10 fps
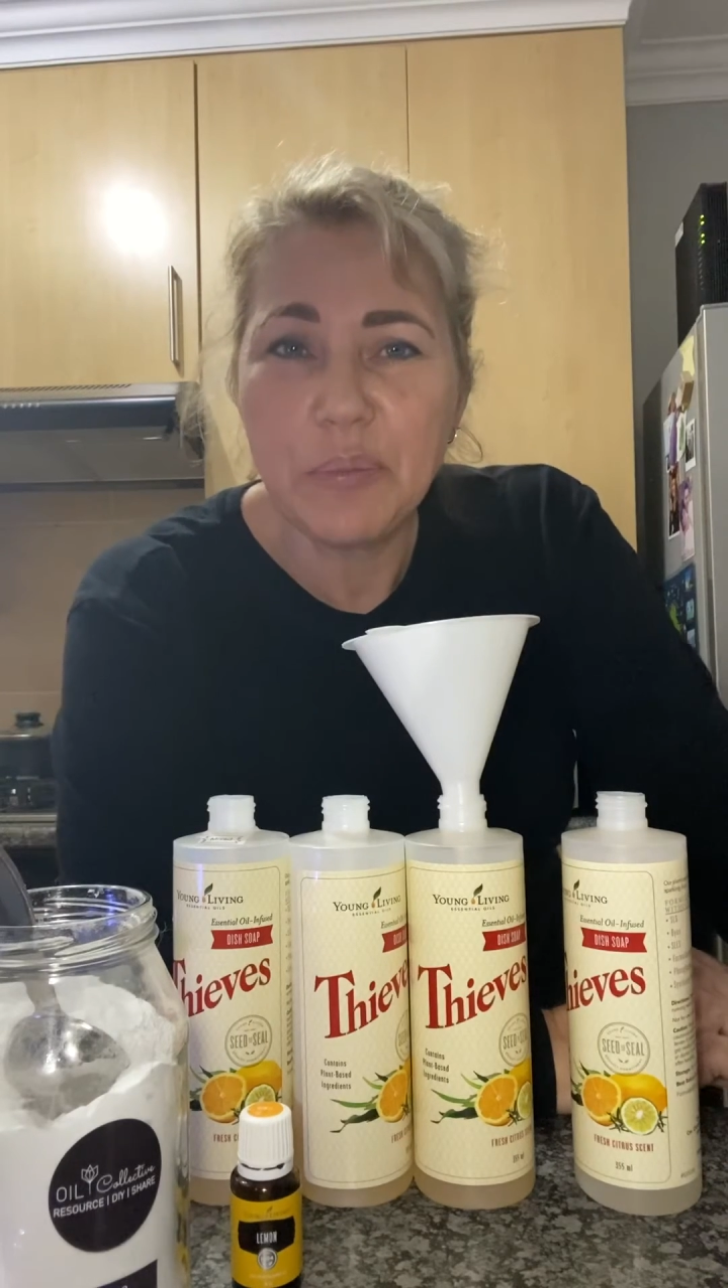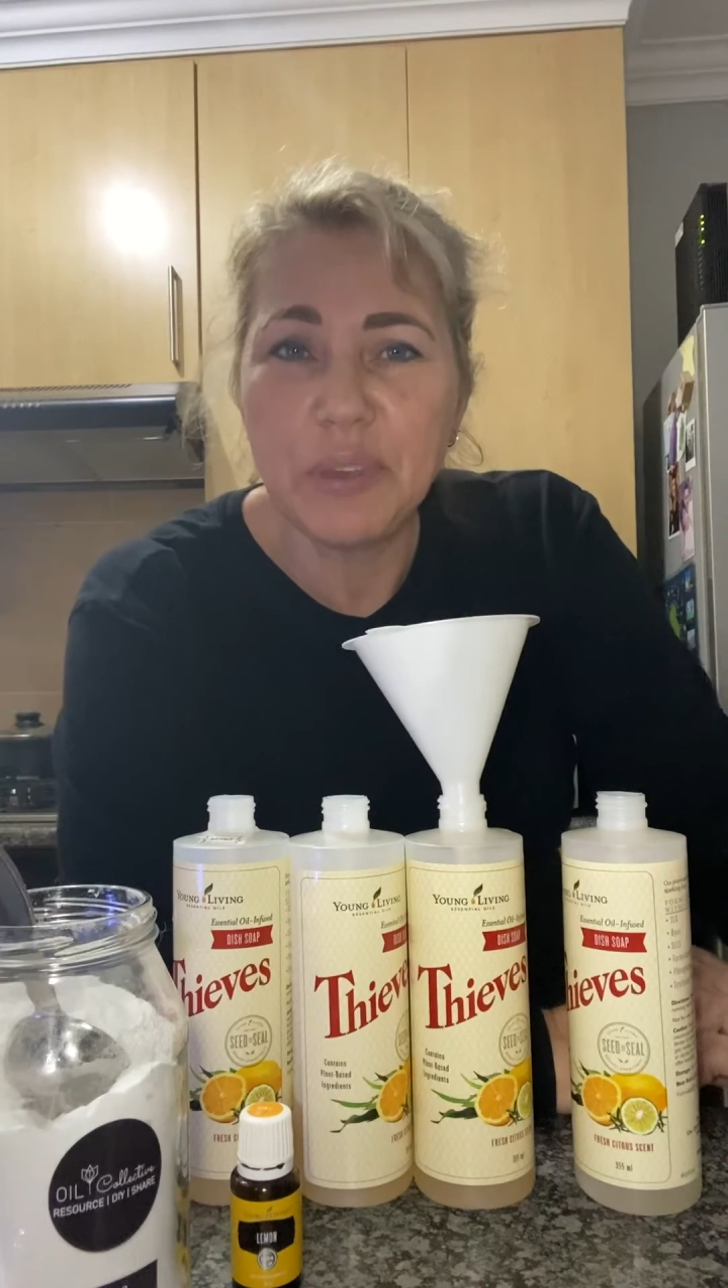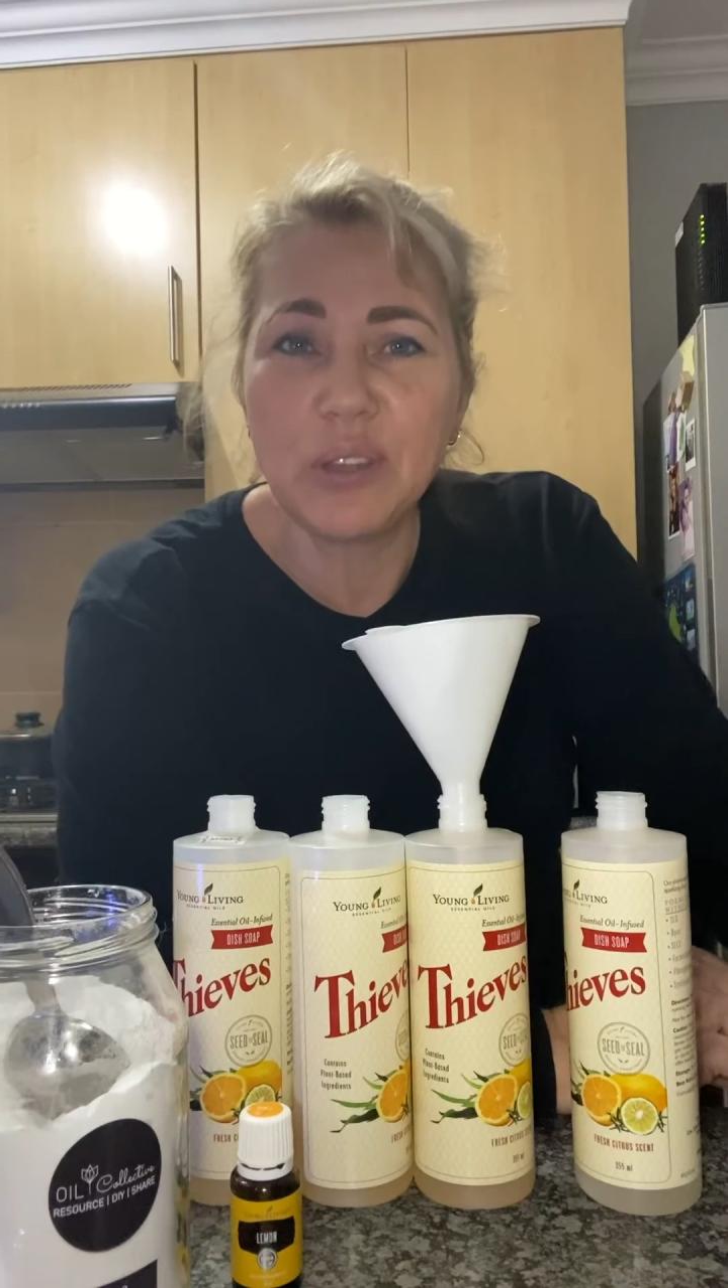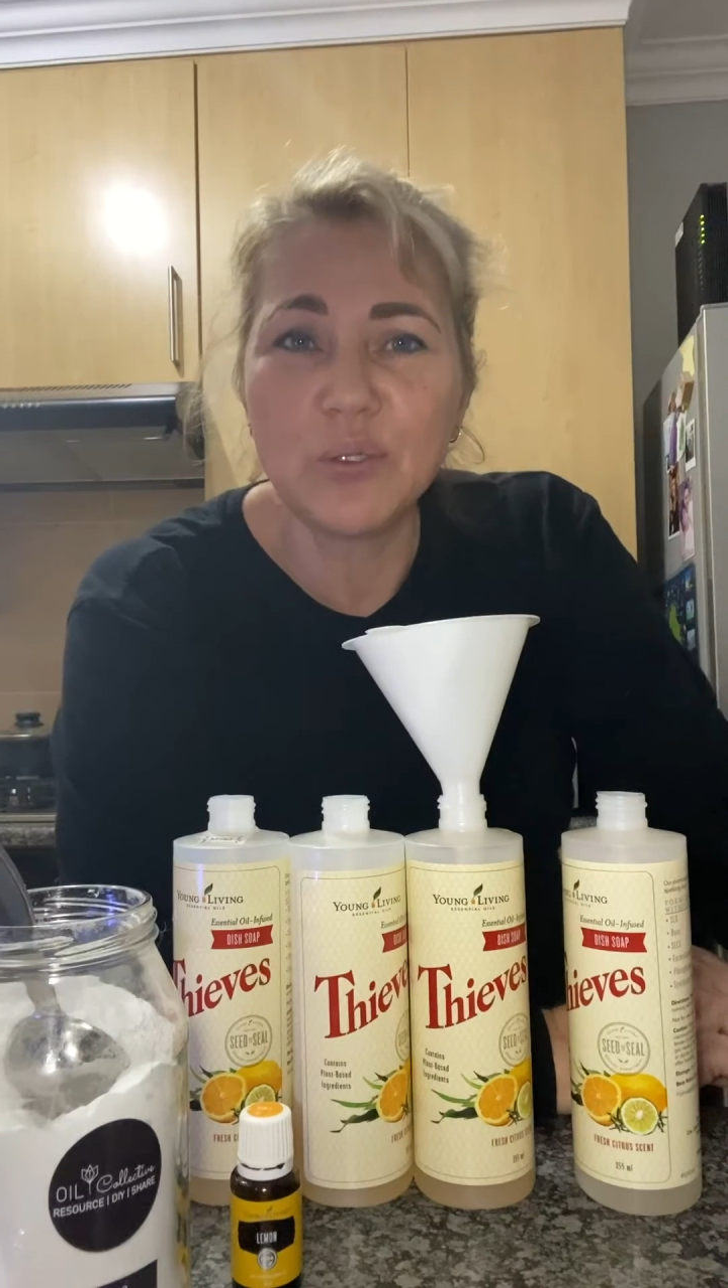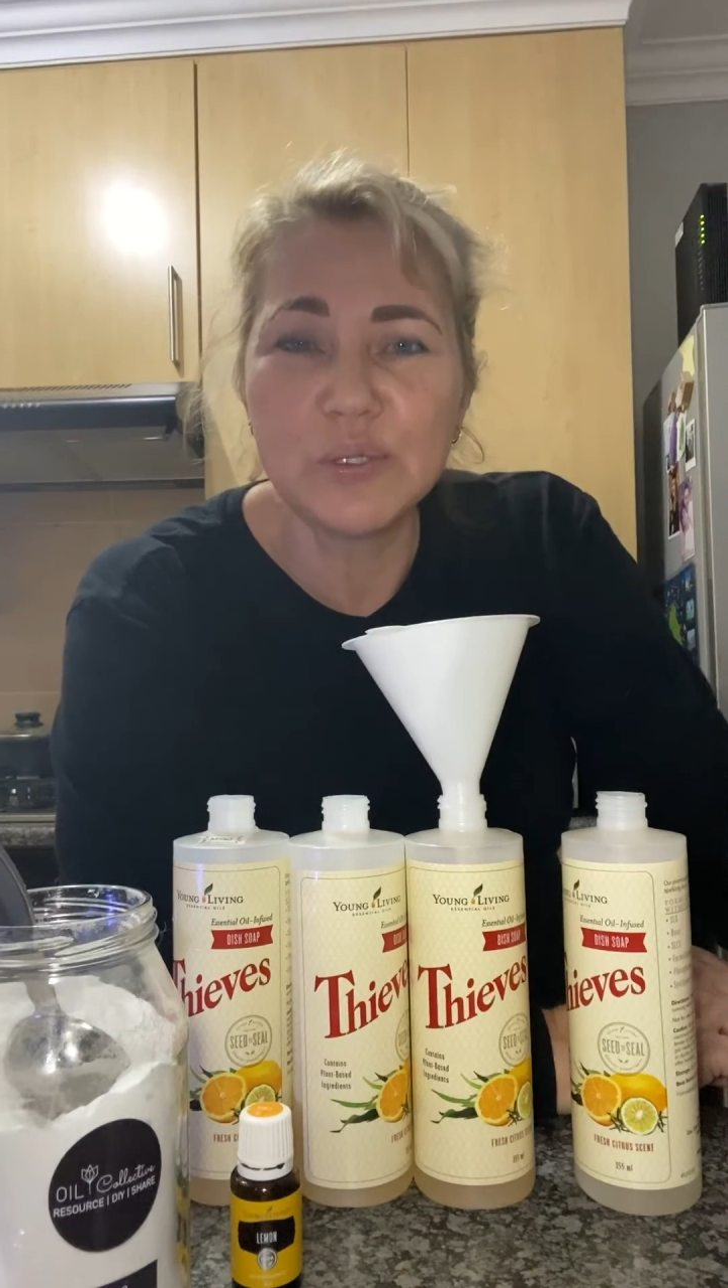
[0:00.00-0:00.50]

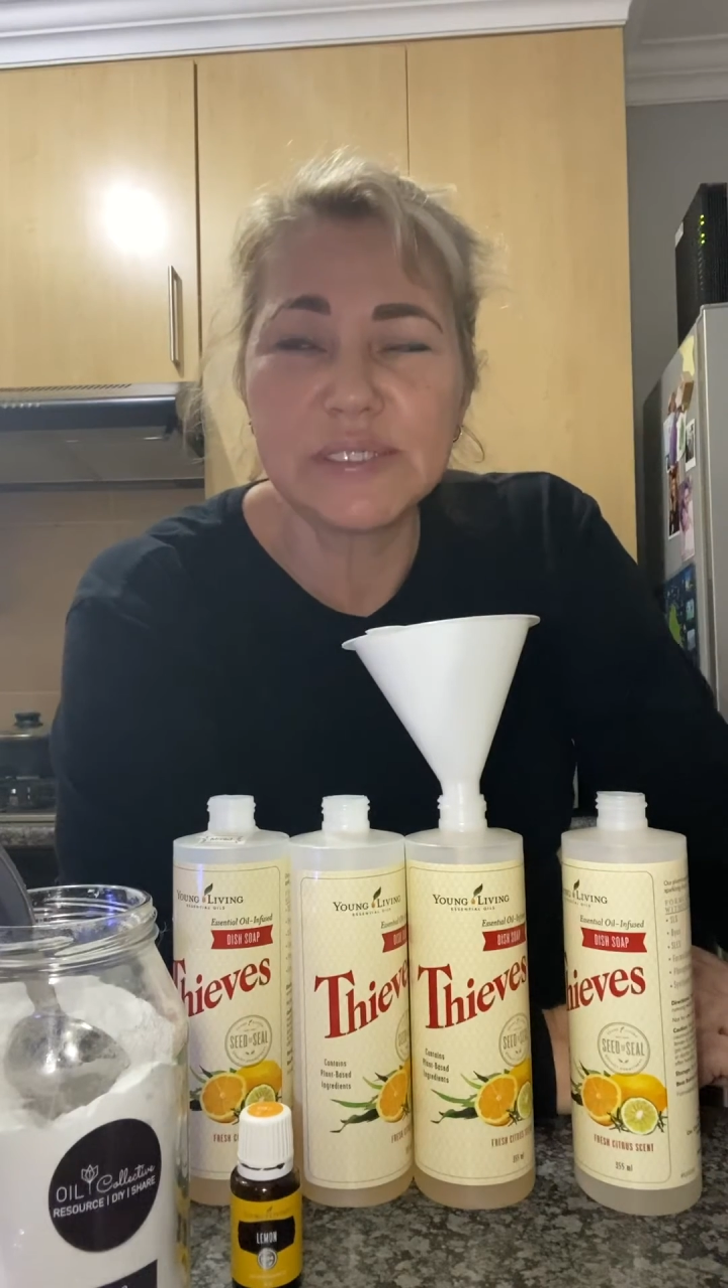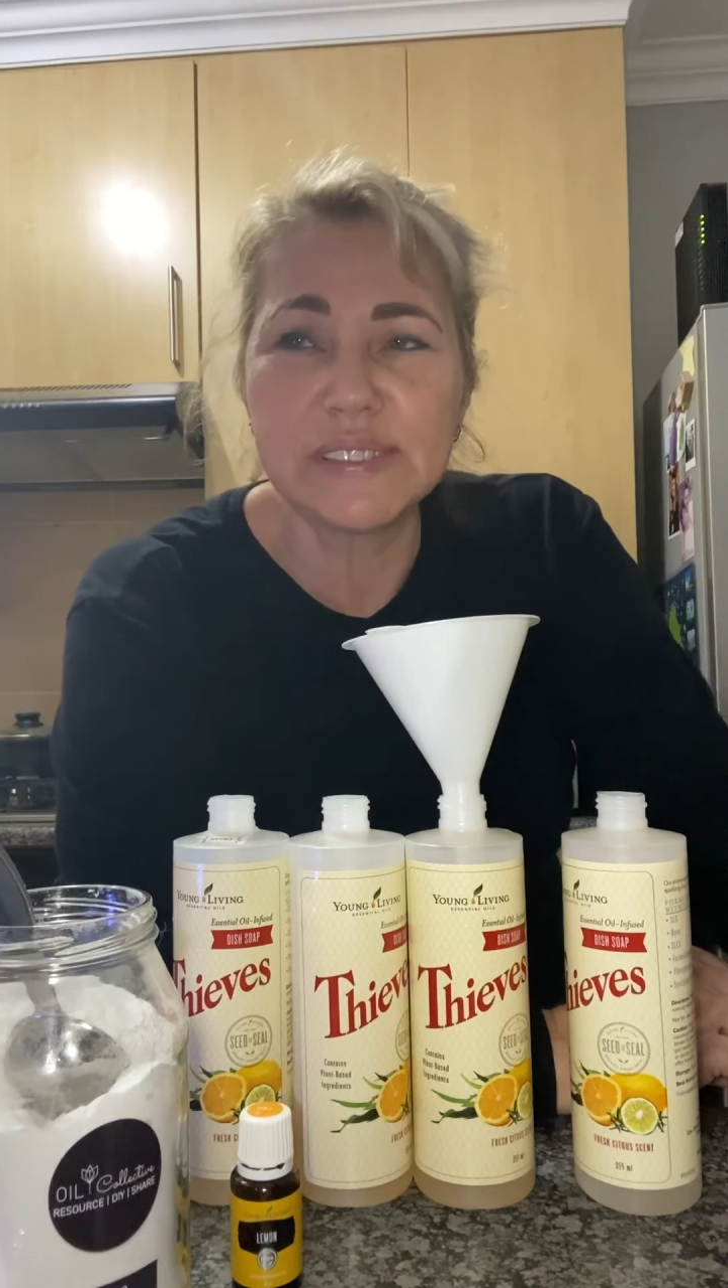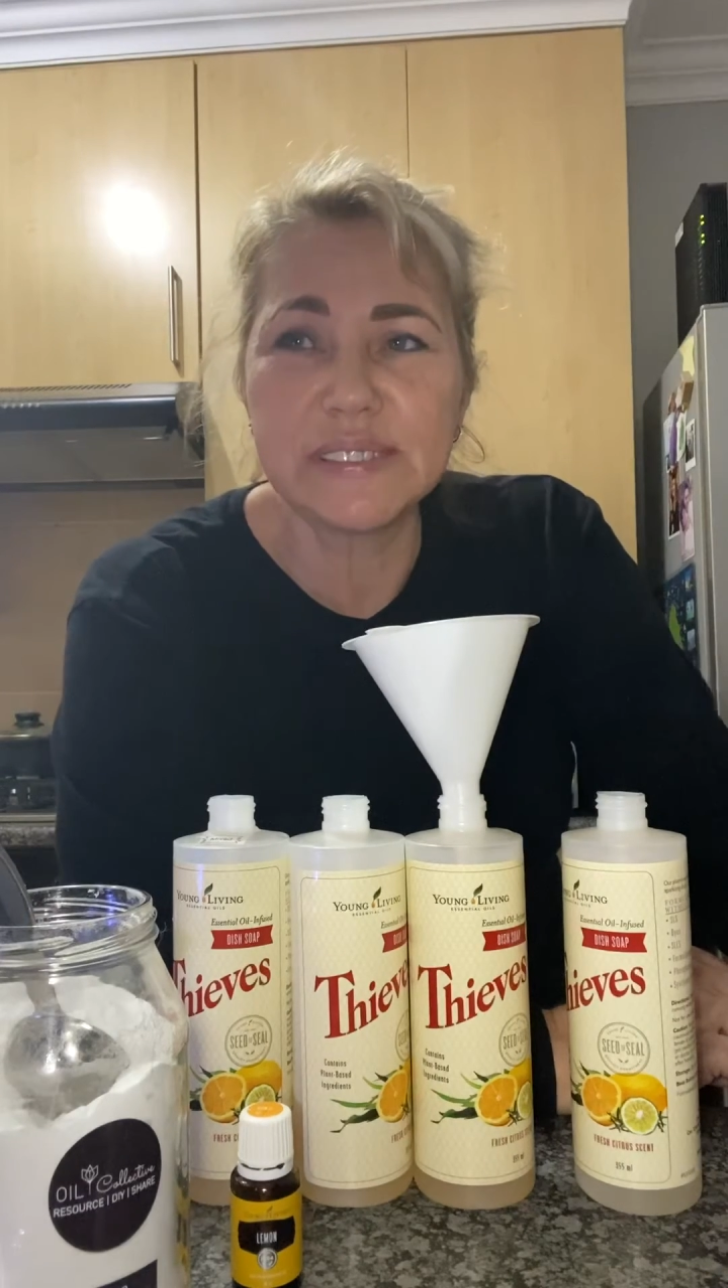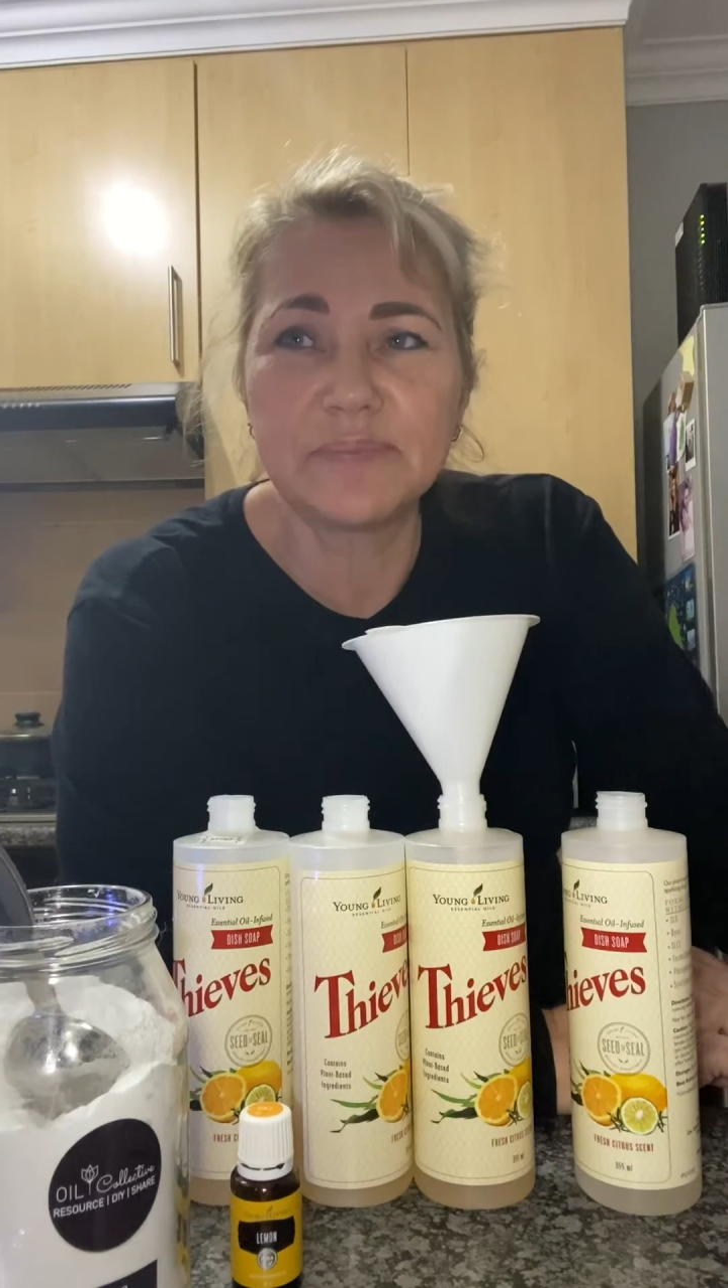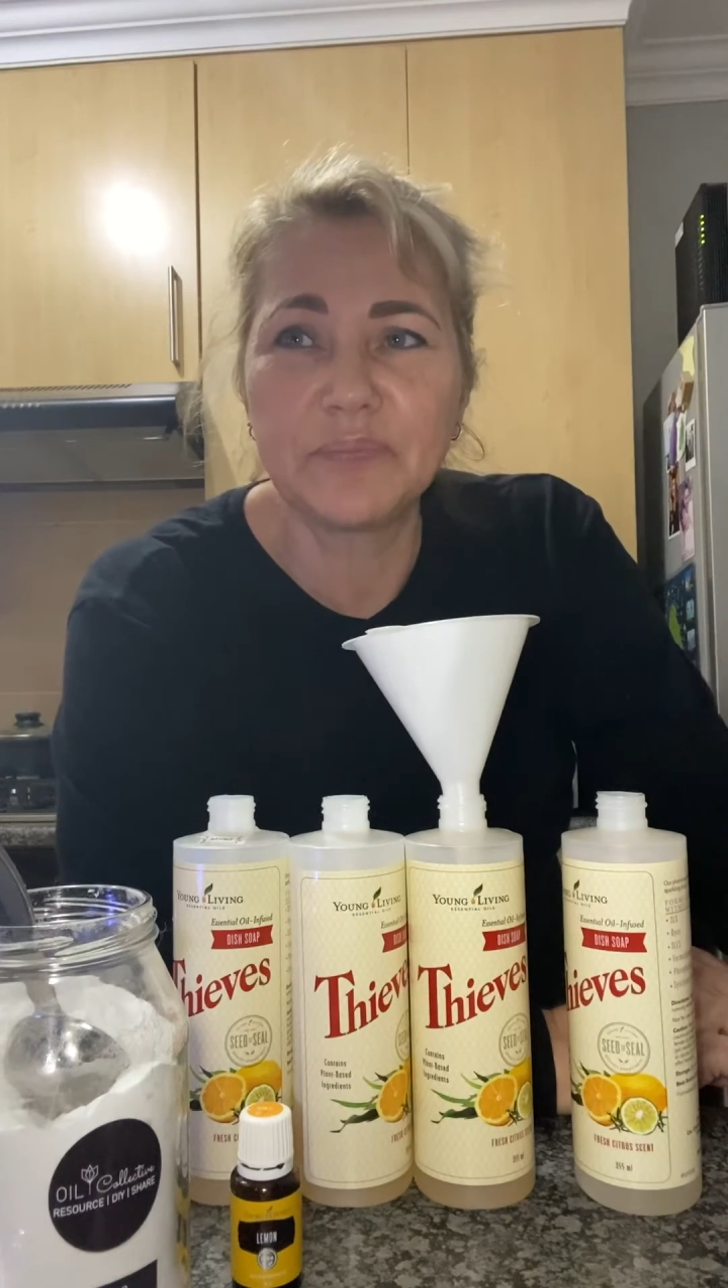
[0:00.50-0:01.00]

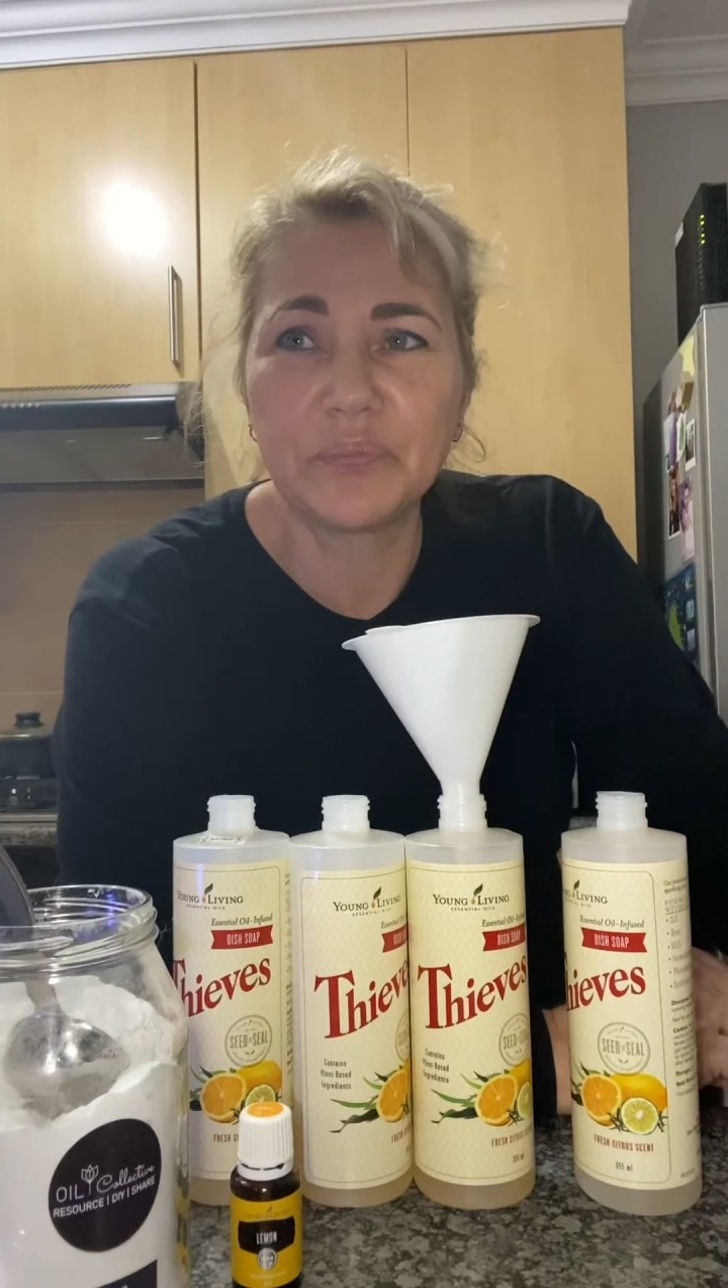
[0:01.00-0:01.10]
because